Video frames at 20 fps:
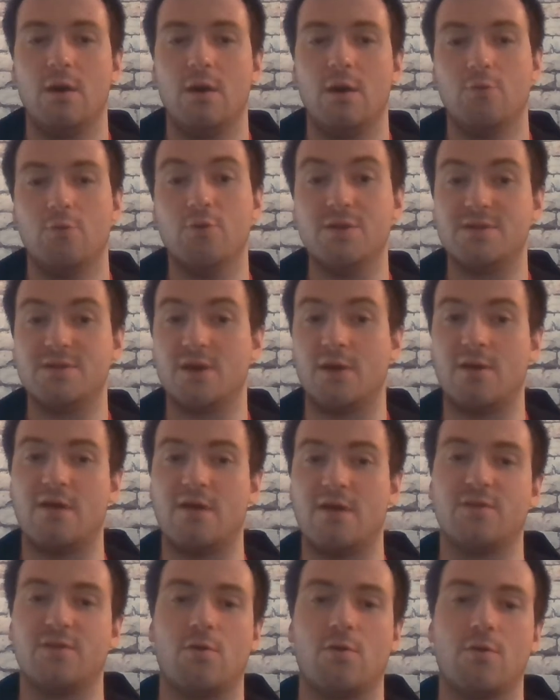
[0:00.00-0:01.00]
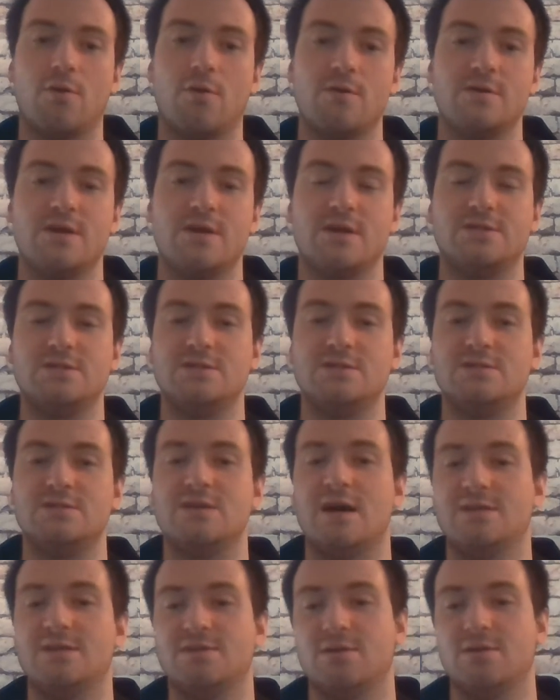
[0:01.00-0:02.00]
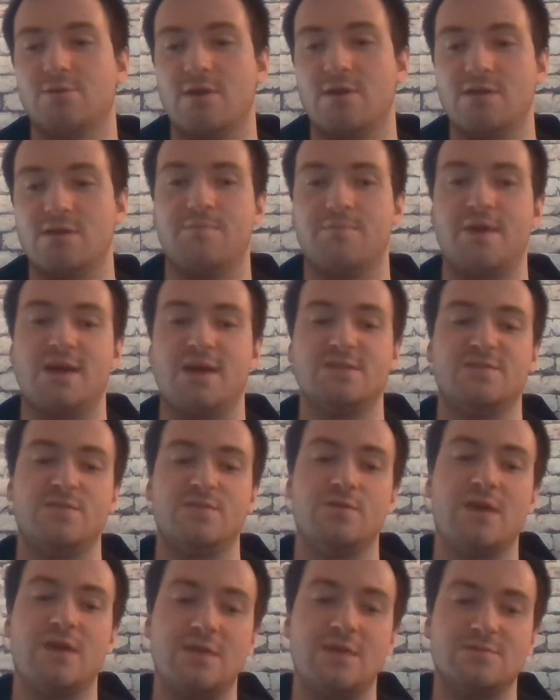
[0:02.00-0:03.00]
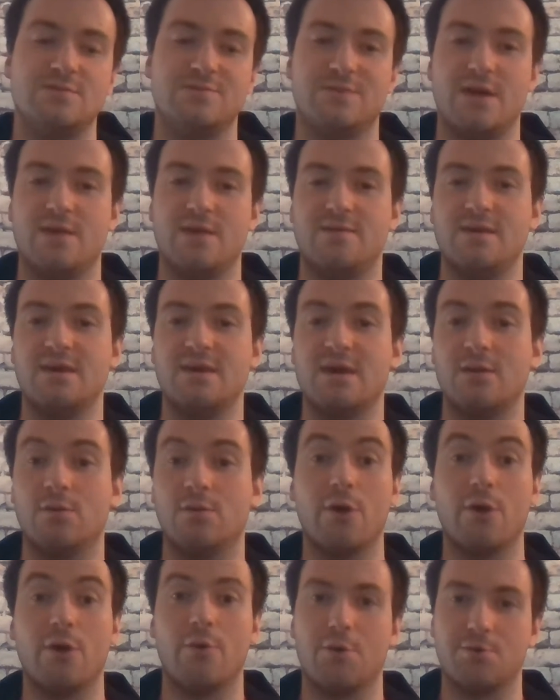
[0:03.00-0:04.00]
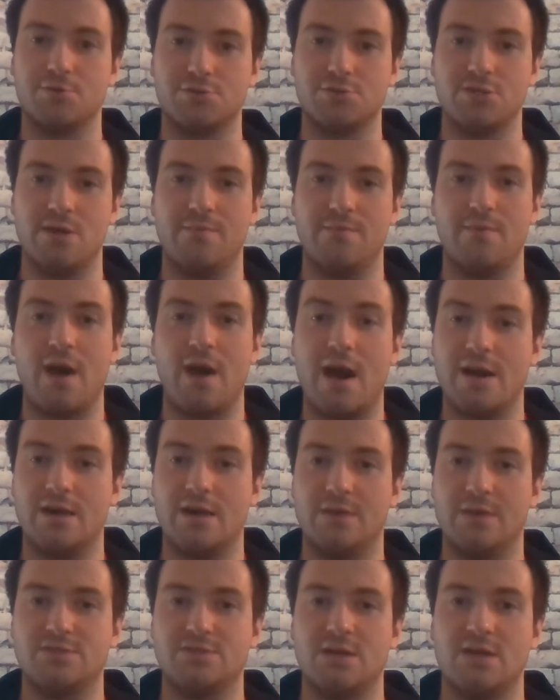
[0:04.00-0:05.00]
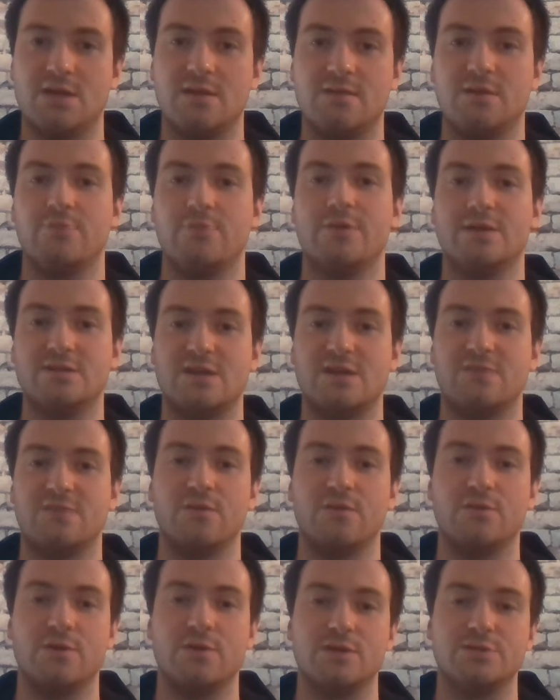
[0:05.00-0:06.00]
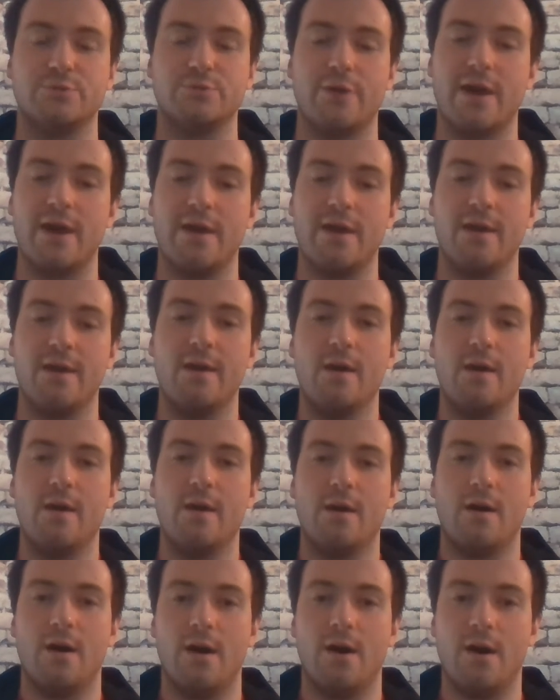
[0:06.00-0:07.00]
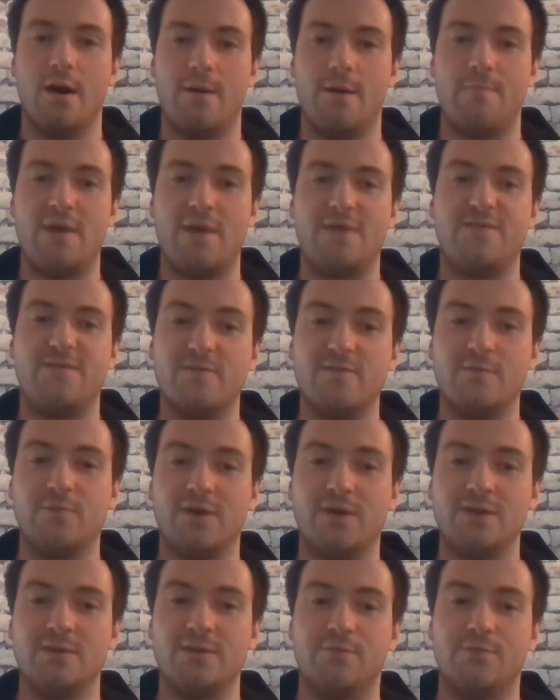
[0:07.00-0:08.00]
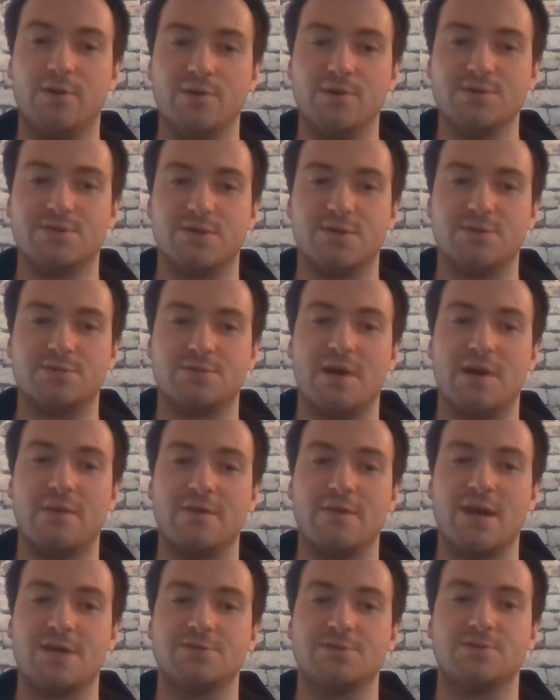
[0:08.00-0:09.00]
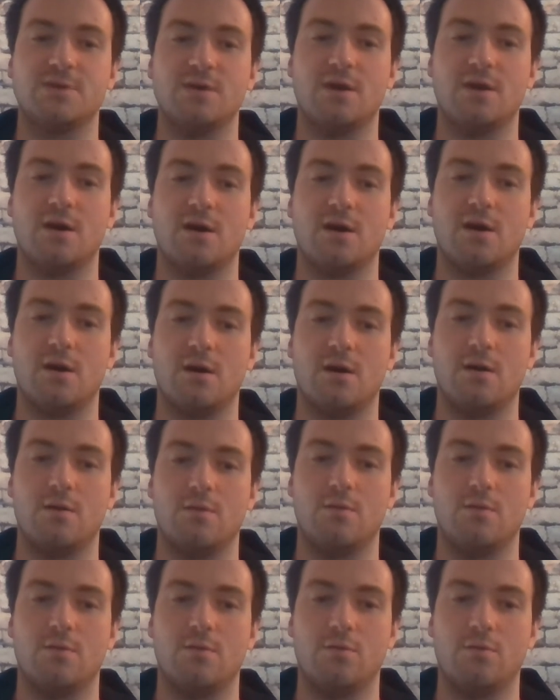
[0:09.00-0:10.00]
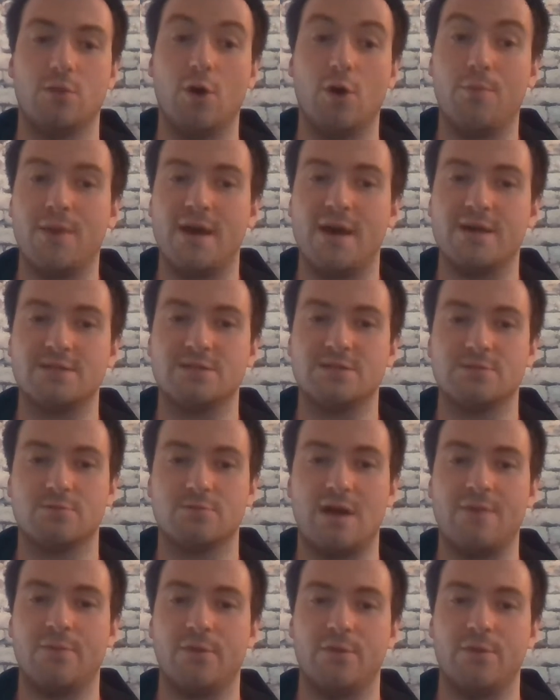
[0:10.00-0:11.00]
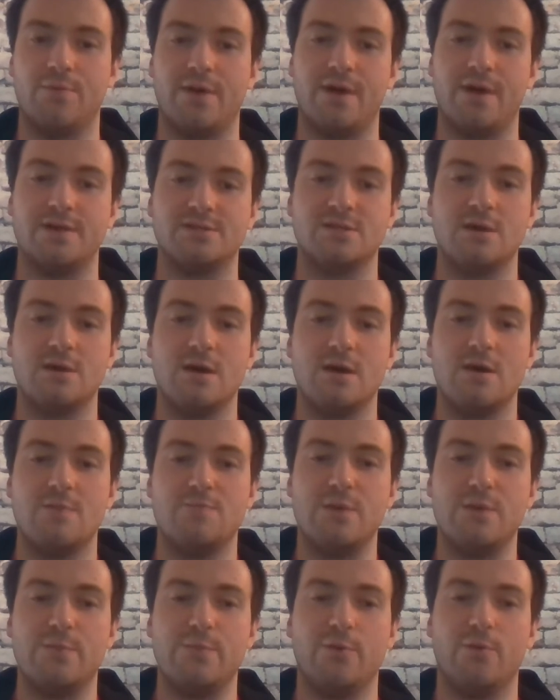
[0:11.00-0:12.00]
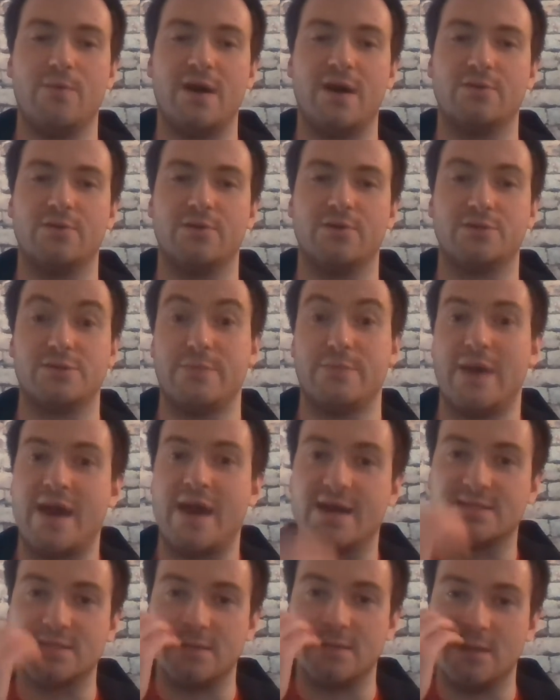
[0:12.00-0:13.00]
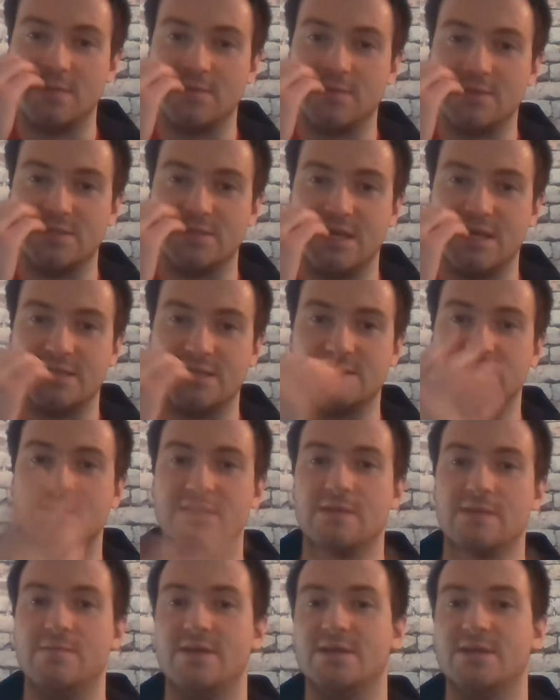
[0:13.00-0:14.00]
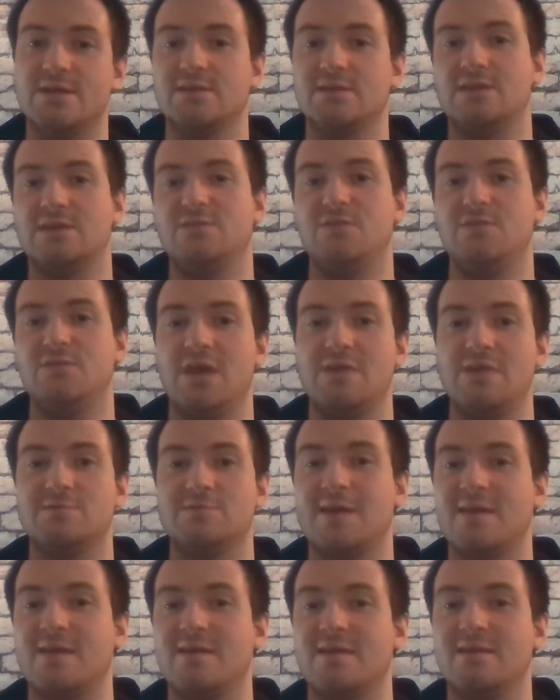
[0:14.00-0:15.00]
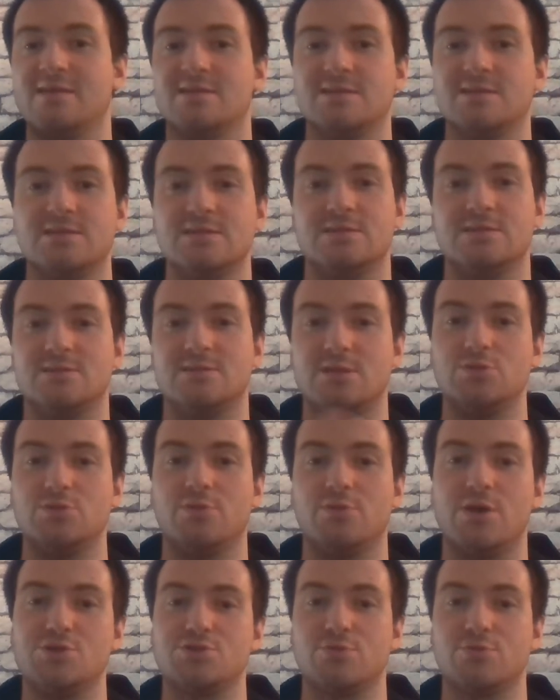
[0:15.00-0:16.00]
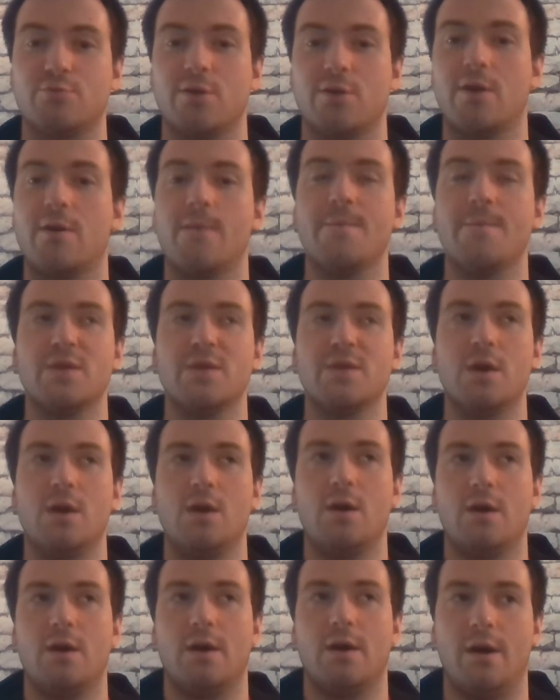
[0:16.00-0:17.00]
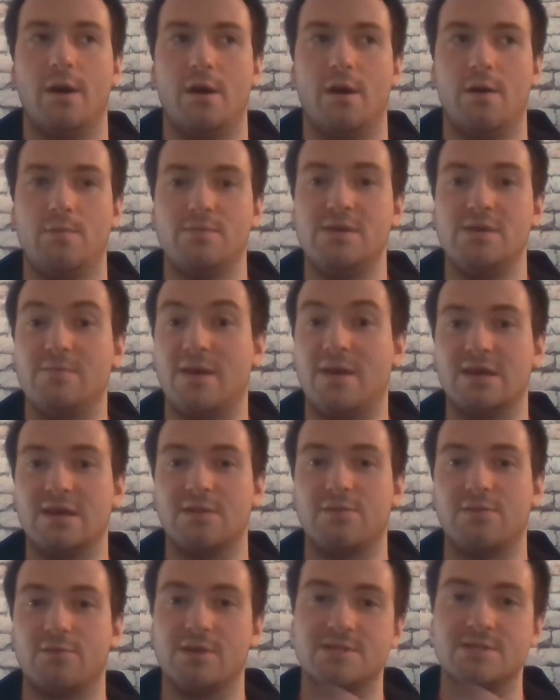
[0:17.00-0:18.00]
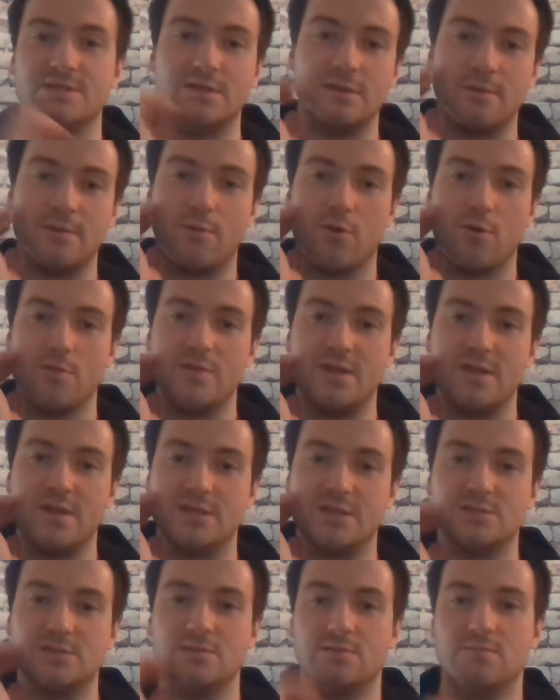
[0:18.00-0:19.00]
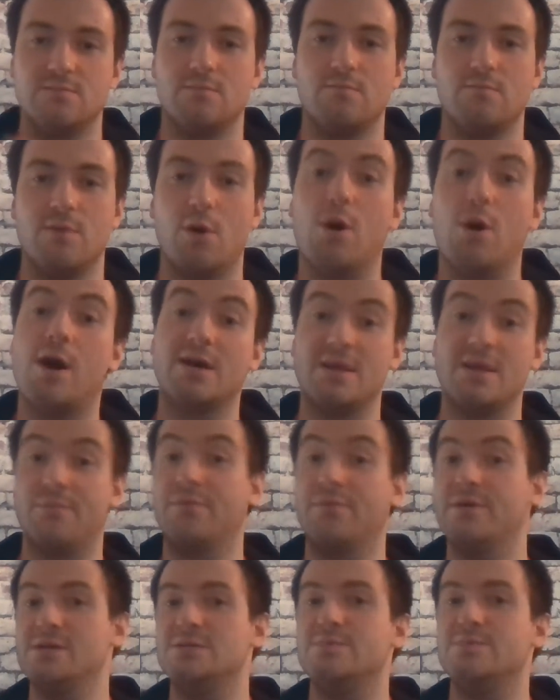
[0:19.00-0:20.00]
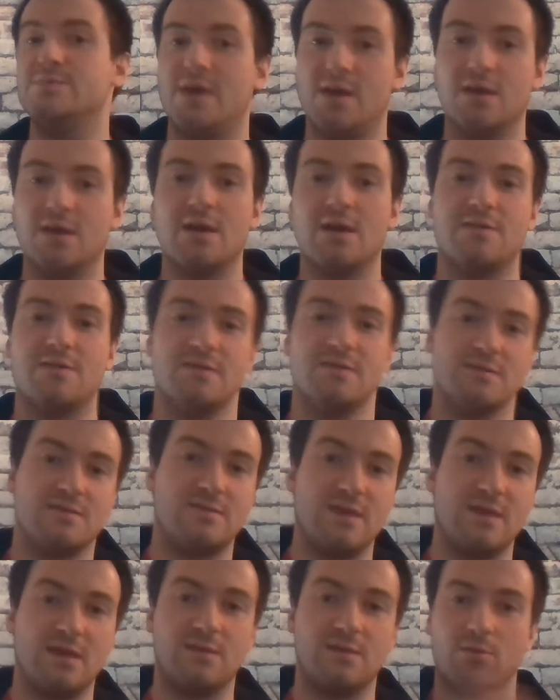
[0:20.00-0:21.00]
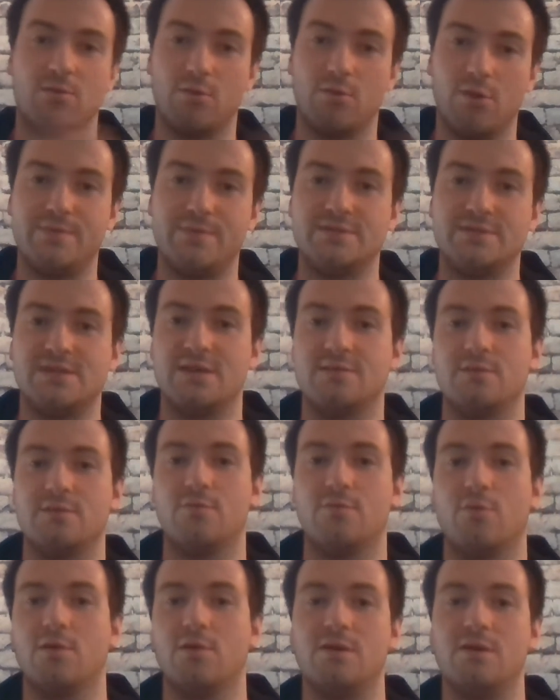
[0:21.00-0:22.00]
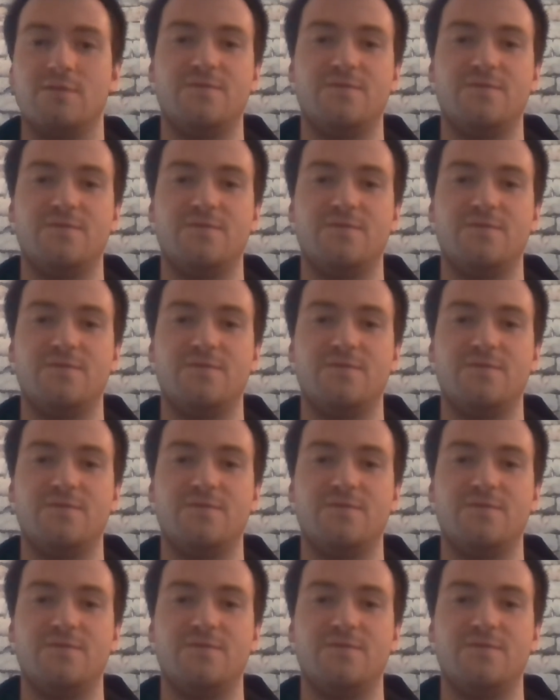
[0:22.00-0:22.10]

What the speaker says: With Dunn off the court, yes, he's not done great the past few games, but I think at a low ownership, high upside, I think we could definitely look his way. My favorite play on the Bulls, though, is probably actually Robin Lopez. People might look to pass on him because he hasn't seen the minutes the last few games, but I think this is a situation where he might get thrusted into more minutes. Milwaukee plays big. I think they could throw Lopez out there more.